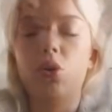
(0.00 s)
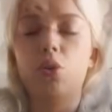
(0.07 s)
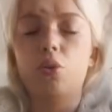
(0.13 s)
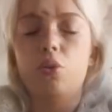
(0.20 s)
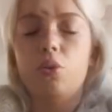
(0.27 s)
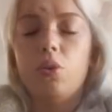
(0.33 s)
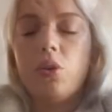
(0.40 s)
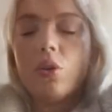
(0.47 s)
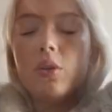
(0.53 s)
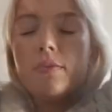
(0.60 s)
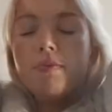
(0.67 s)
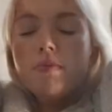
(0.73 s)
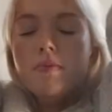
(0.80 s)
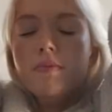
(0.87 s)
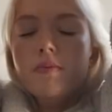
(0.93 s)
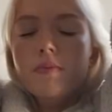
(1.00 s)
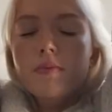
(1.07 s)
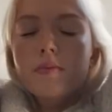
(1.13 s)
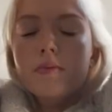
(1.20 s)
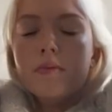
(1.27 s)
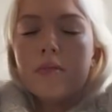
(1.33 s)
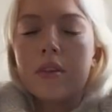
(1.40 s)

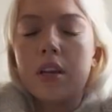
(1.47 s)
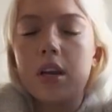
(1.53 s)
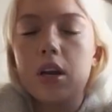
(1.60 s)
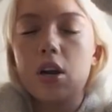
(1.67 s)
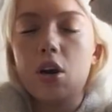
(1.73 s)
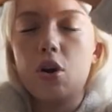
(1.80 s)
(silence)